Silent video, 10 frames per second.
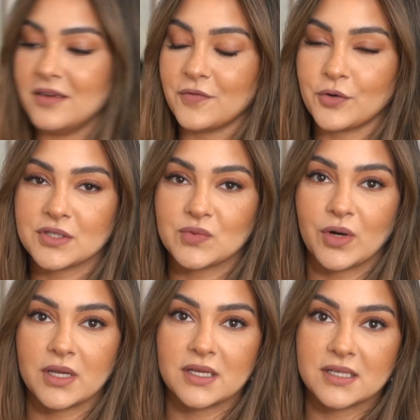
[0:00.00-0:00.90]
first
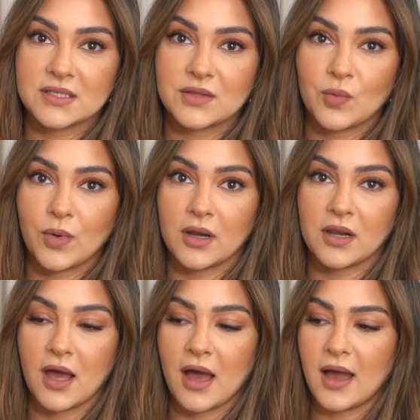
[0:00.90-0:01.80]
one is the
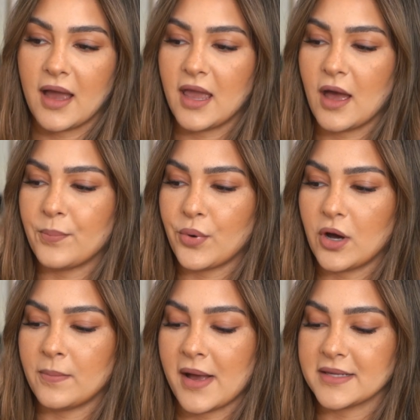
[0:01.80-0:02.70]
one I
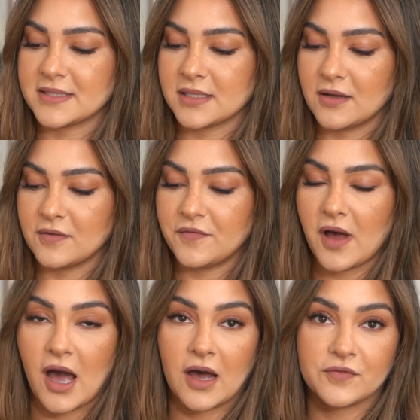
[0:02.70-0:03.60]
bought myself
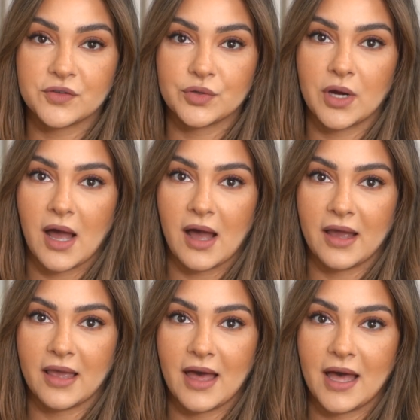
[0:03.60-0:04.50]
after I
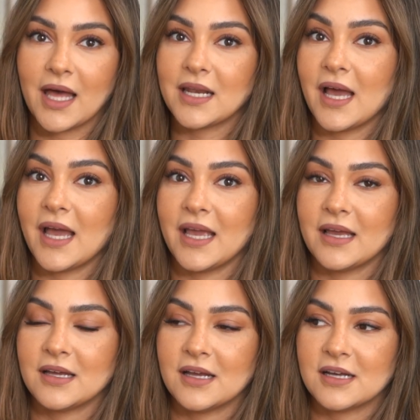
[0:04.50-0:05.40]
had
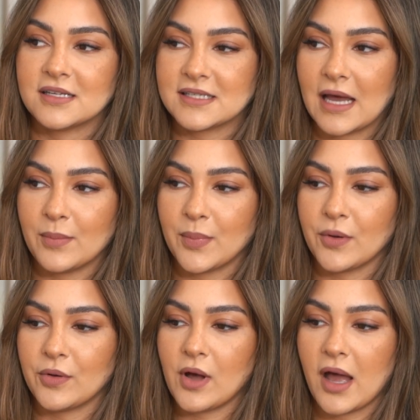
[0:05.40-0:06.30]
a
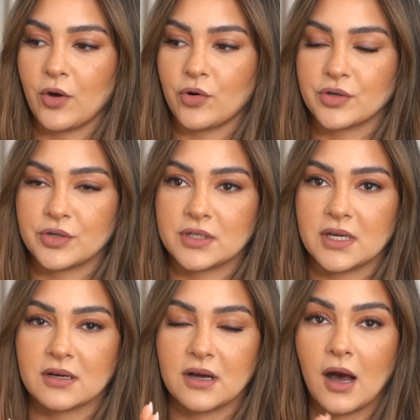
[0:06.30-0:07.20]
sample. I ordered
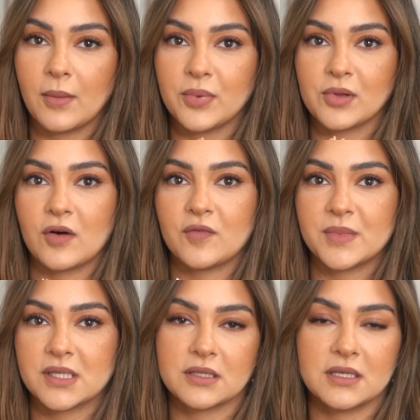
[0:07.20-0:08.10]
a couple of
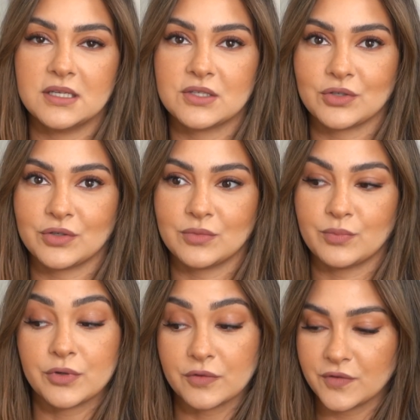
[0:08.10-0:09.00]
Middle Eastern
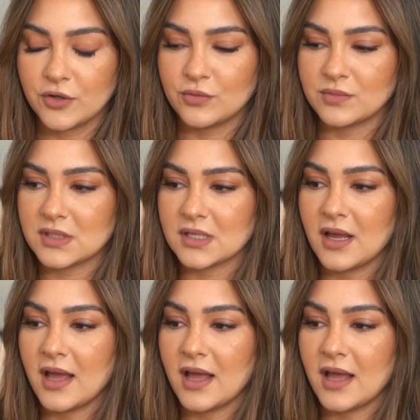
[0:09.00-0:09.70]
perfumes,